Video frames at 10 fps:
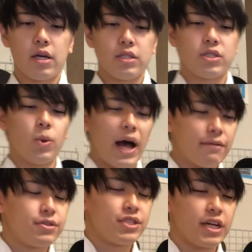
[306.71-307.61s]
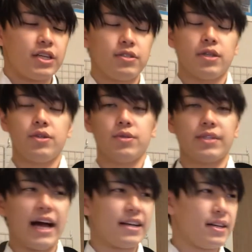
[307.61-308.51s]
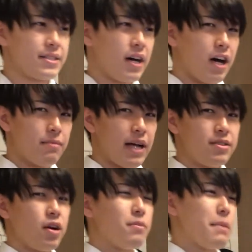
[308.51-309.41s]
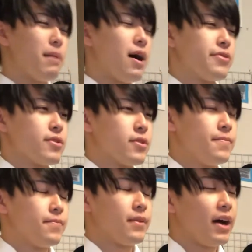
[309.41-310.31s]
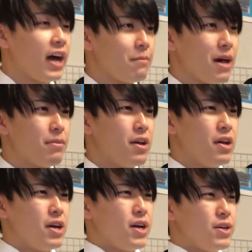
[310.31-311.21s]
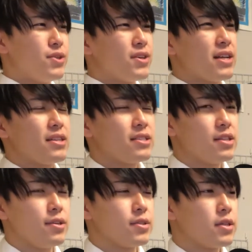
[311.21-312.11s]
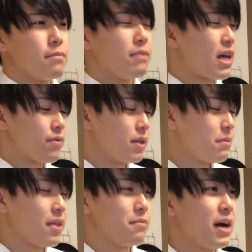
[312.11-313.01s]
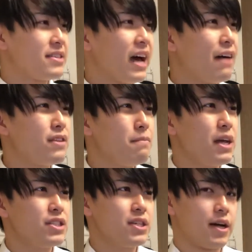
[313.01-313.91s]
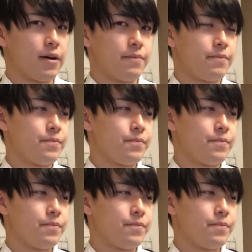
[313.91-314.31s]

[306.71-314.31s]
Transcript: So after checking the news, I got home and told my mother, "Hi mom, look at this news. My grandmother might have dementia."